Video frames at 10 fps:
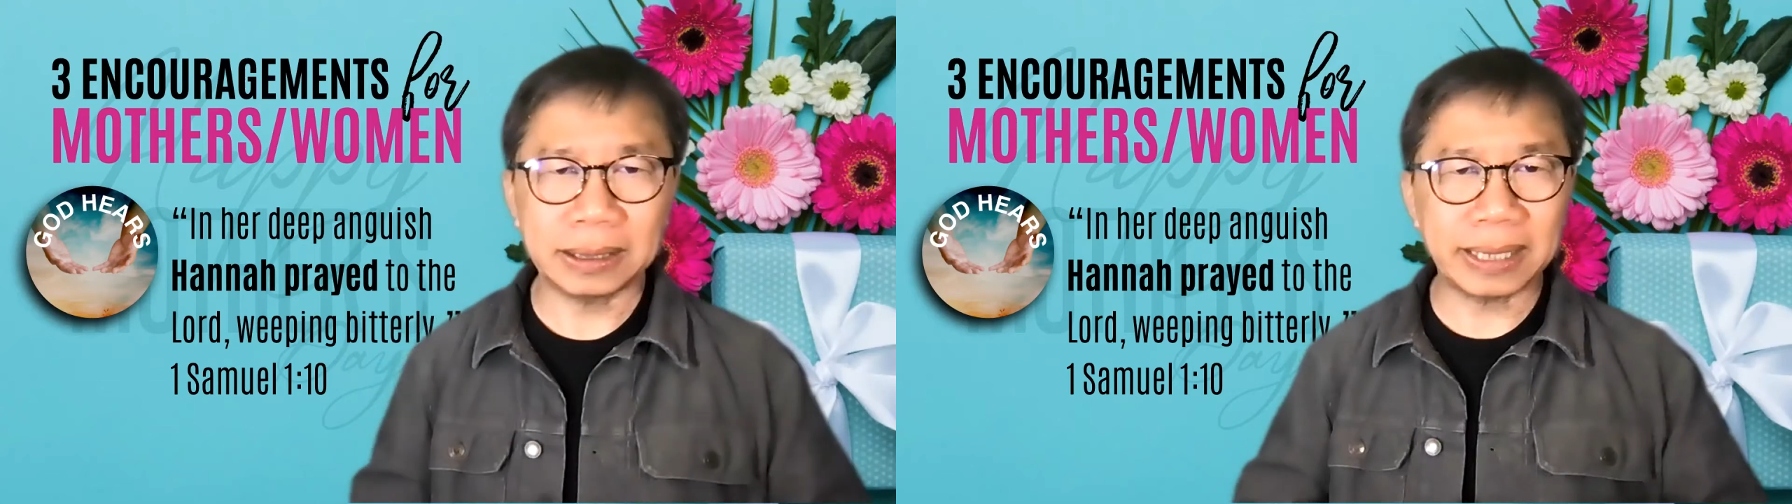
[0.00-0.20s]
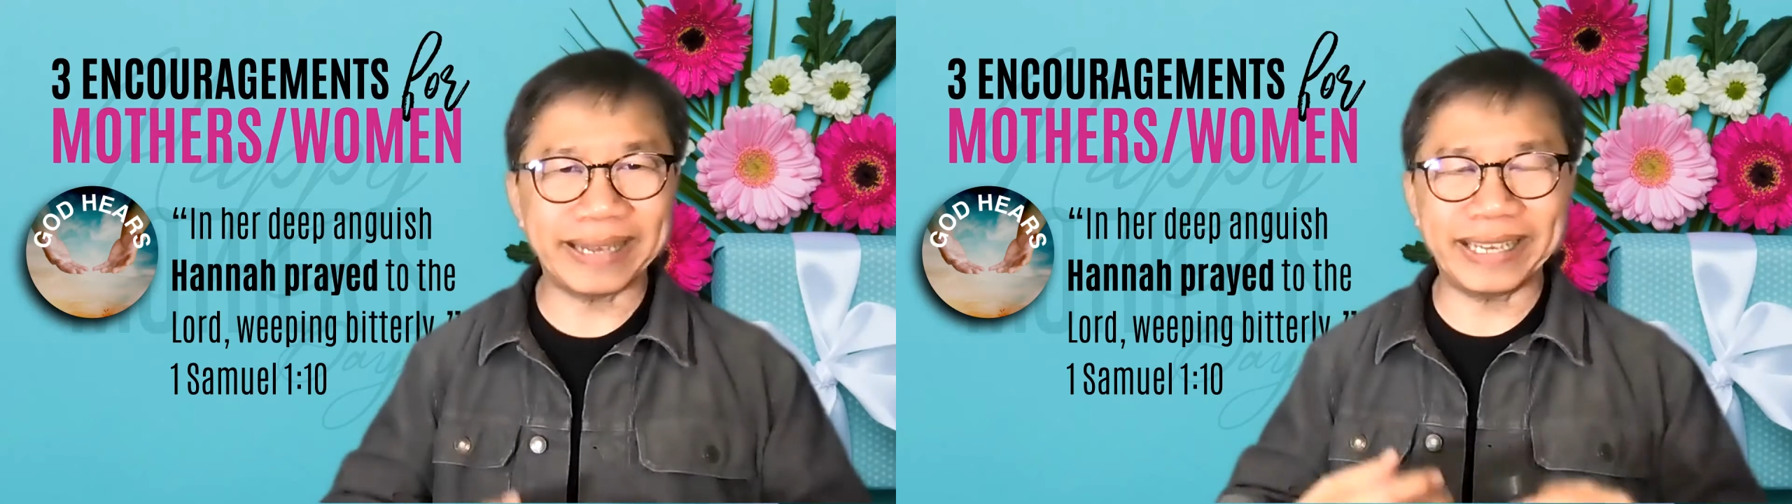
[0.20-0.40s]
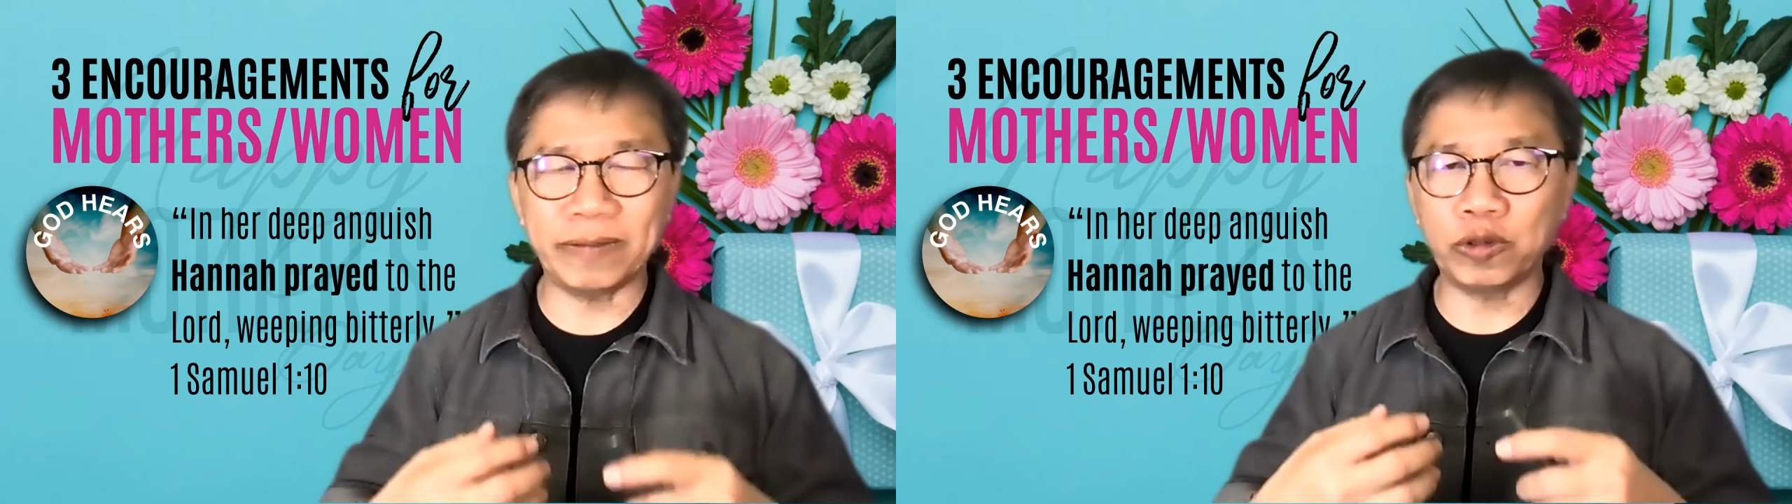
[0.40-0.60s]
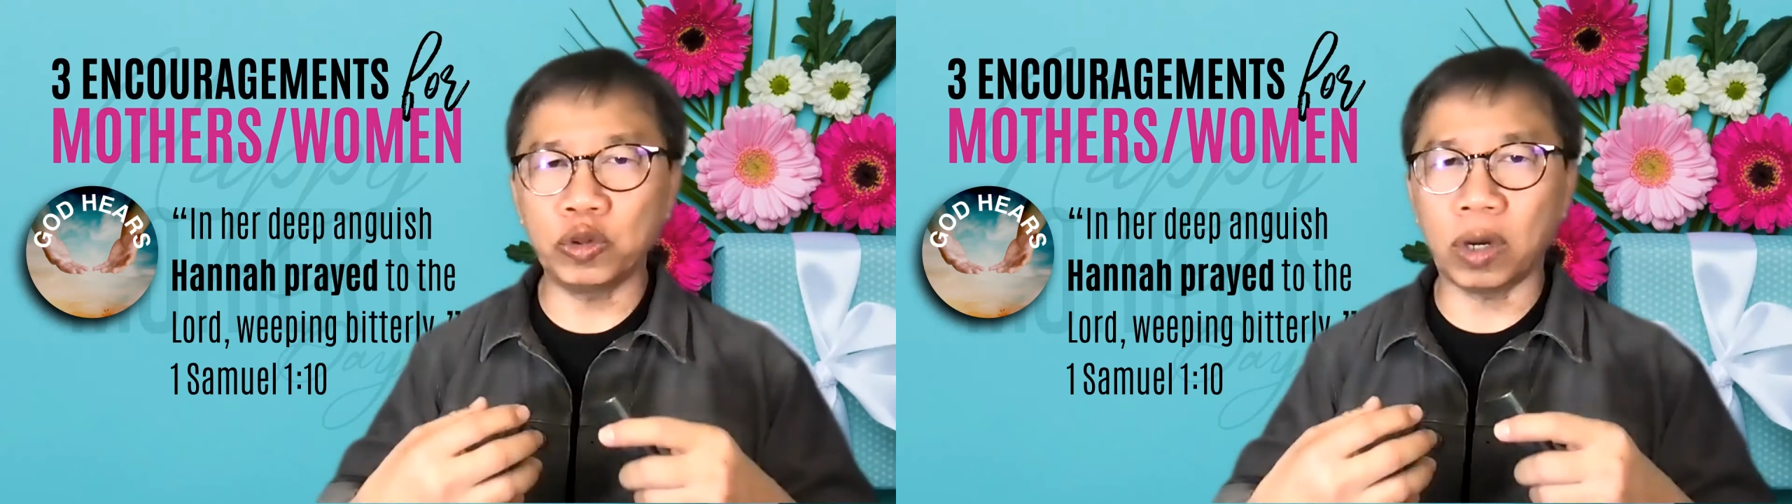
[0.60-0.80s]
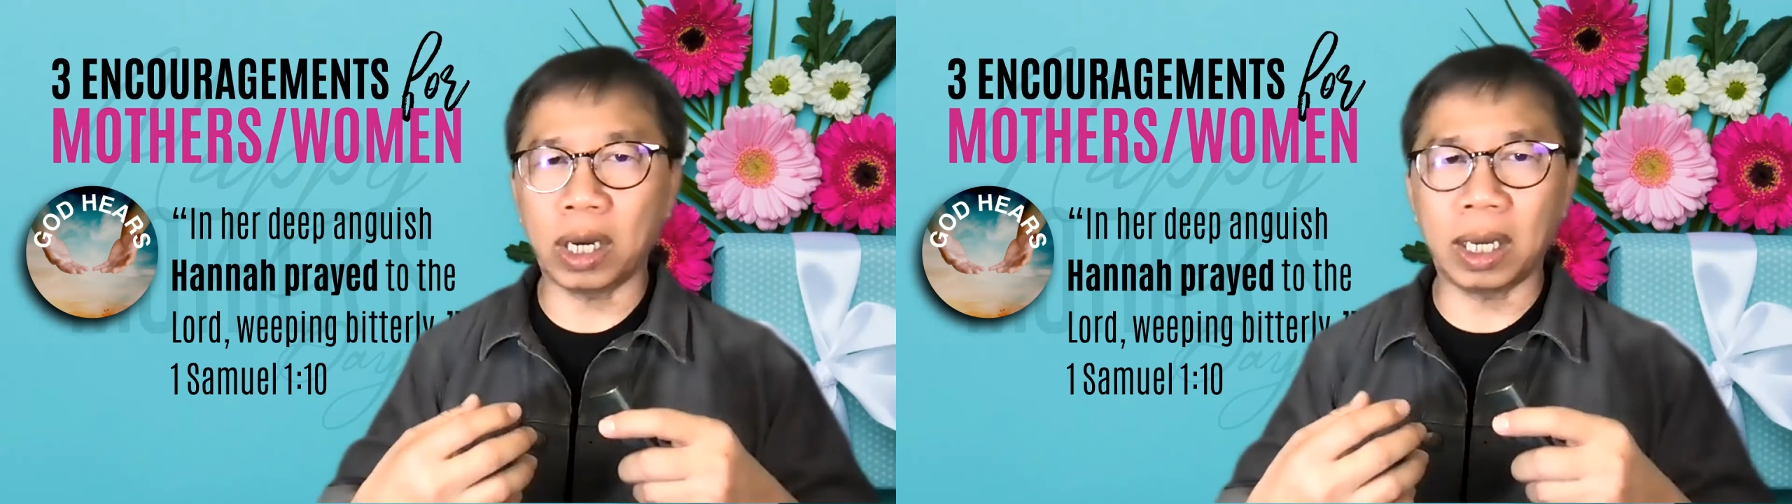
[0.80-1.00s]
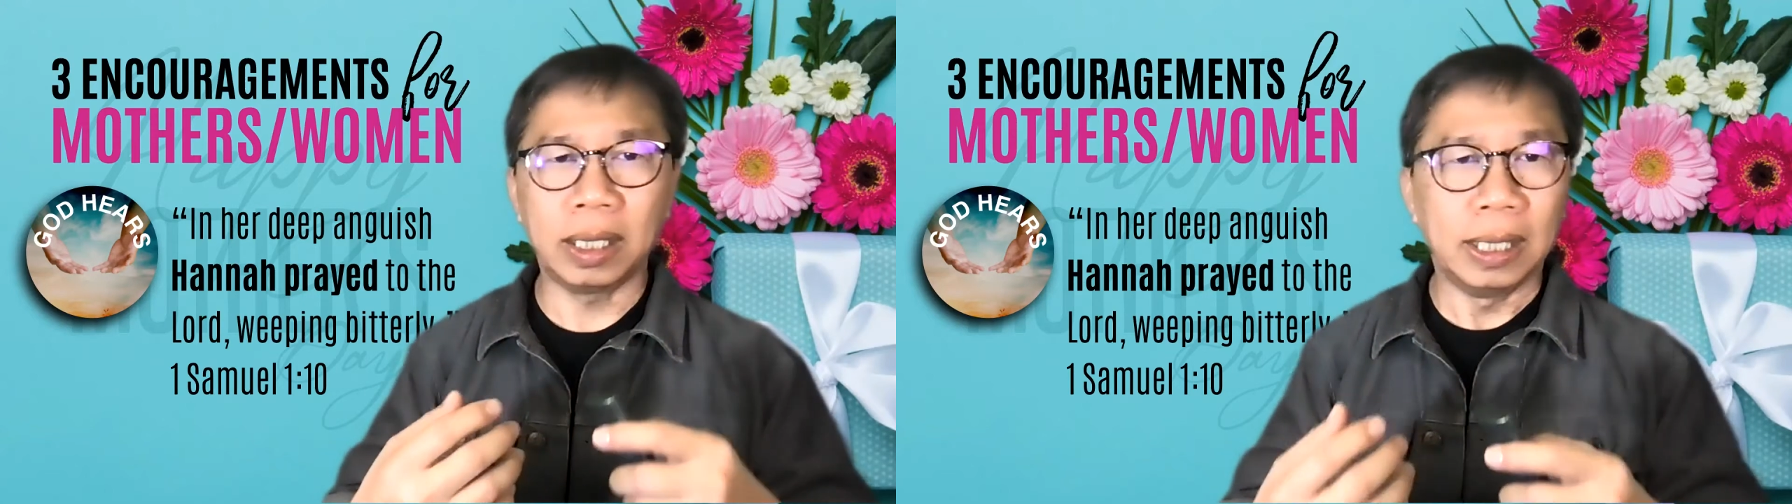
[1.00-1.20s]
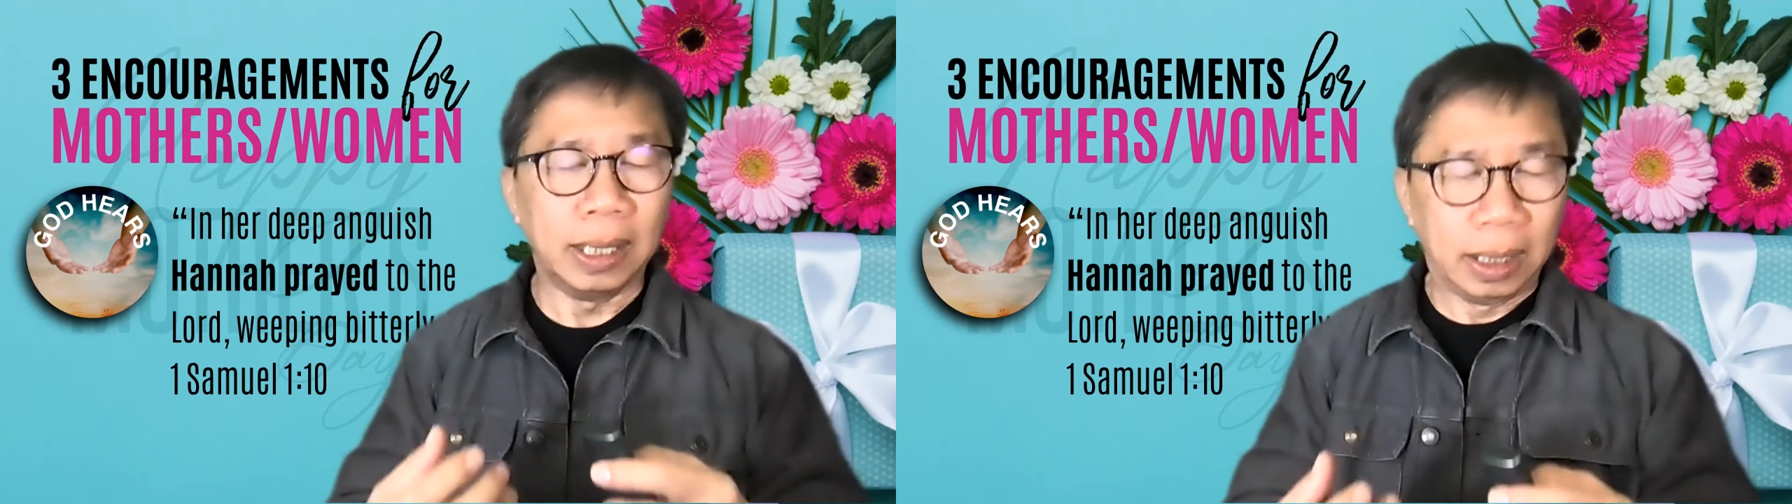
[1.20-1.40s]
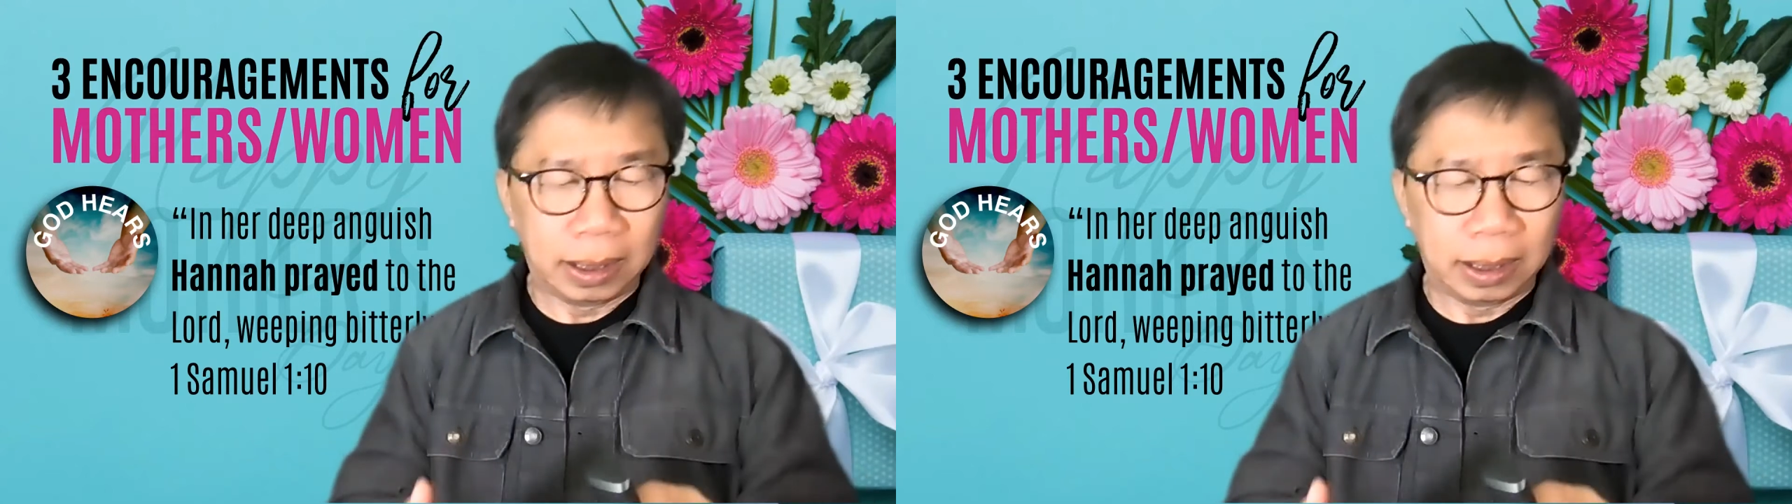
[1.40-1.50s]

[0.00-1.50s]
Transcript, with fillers: Just like if you are